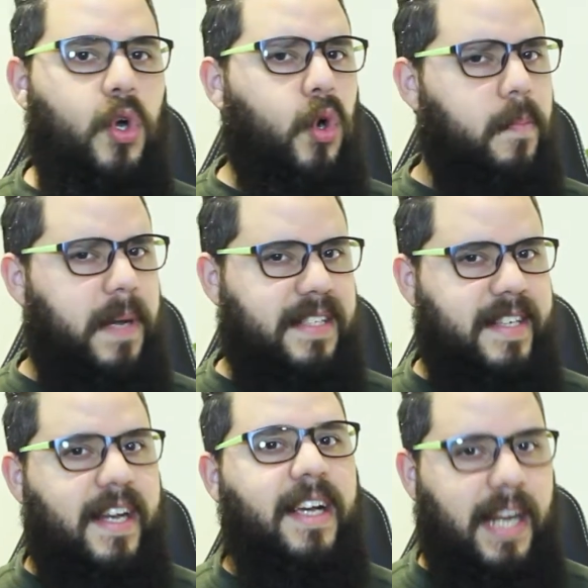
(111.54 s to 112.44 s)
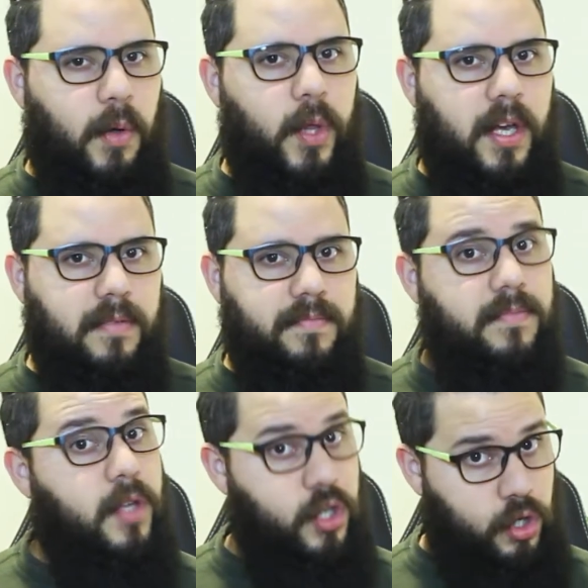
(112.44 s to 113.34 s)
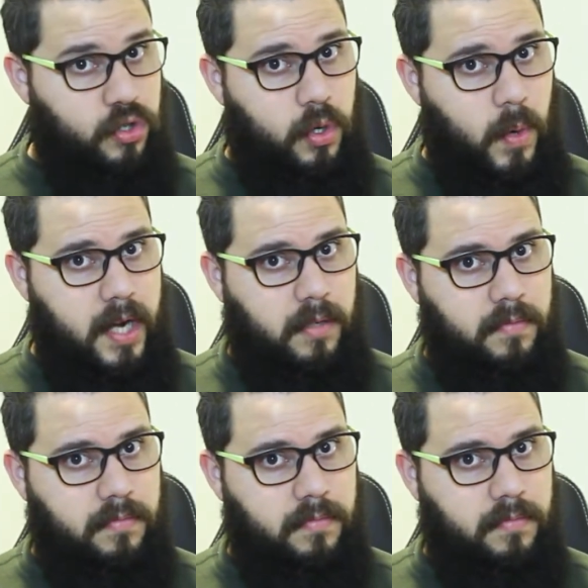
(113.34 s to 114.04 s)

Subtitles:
Un placer, Claudia. Yo soy Juan.